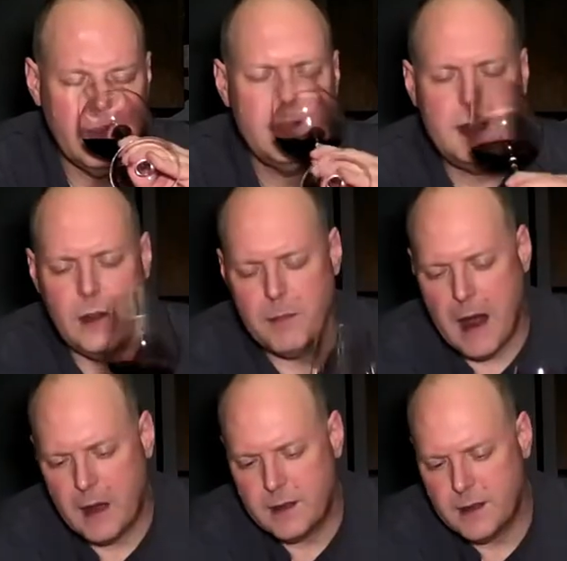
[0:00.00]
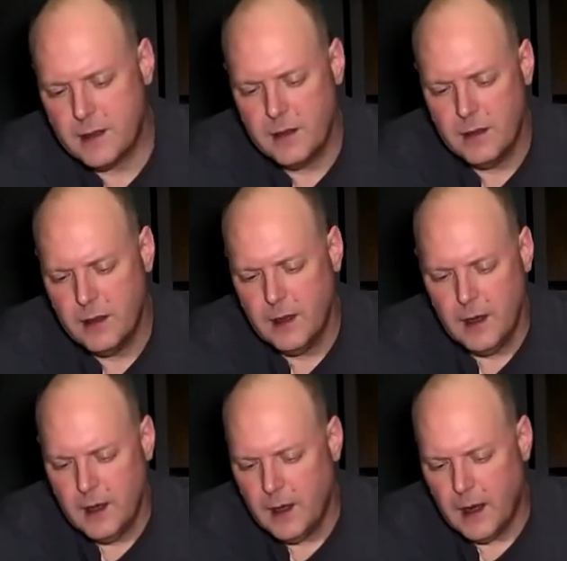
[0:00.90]
cedar box.
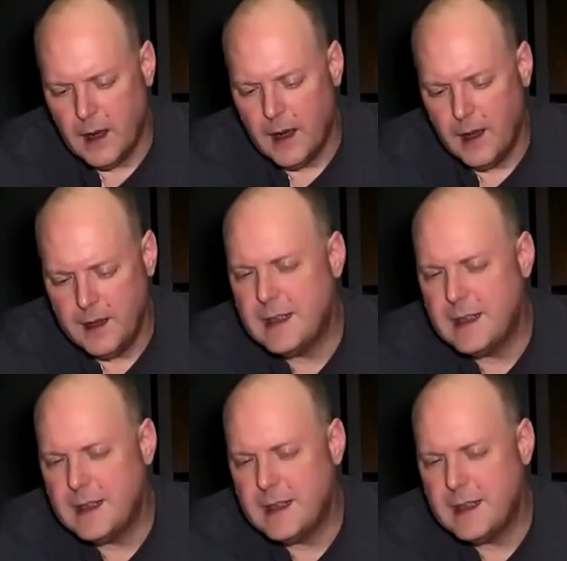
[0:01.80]
Uh,